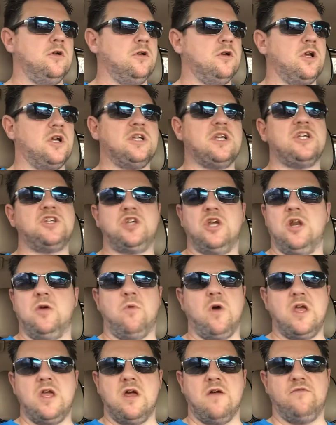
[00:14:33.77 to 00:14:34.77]
because that's the only
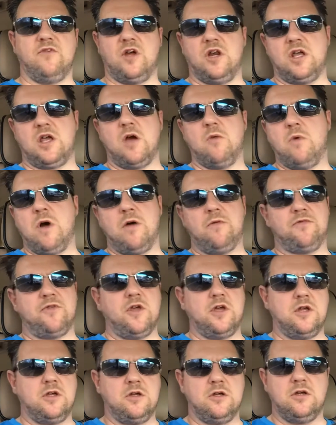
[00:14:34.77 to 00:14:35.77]
way you're ever going to get
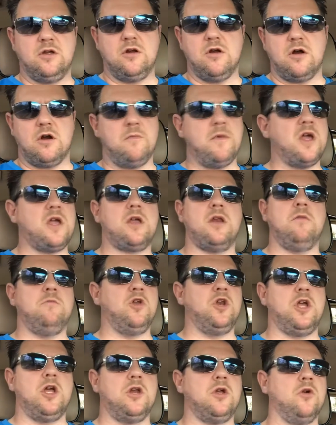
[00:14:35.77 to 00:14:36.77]
wealthy. You're not going to make any
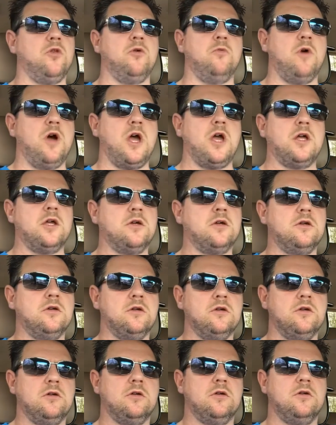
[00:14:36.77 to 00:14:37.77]
money any other way.
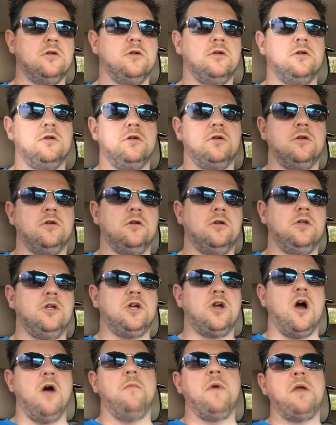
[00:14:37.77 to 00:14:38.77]
You
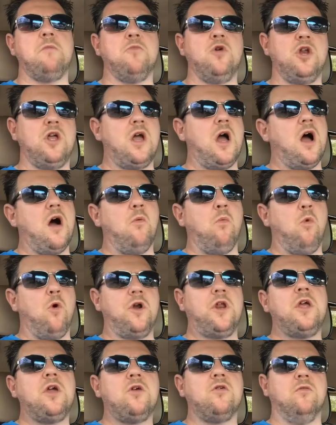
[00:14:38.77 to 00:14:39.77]
can't make money out of
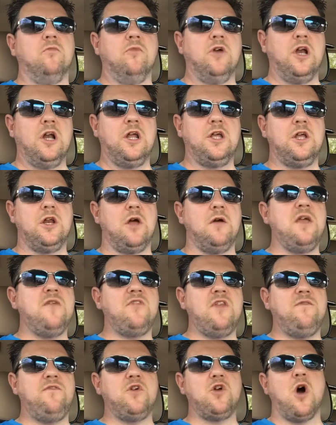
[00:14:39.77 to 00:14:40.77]
one income, really. You know,
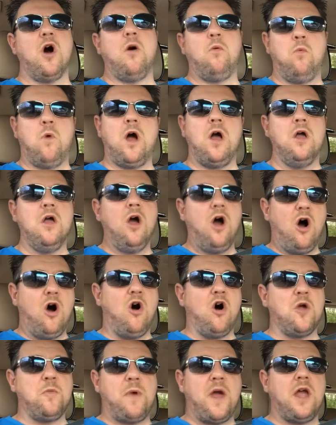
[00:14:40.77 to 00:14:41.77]
even if you've got a
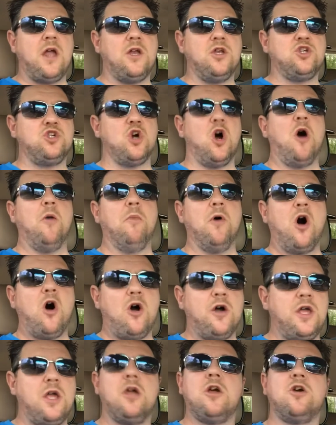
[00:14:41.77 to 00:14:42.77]
high paying job, a
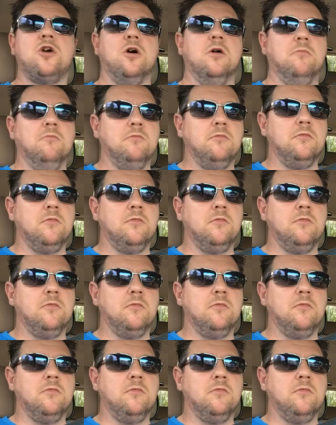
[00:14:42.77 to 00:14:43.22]
high income,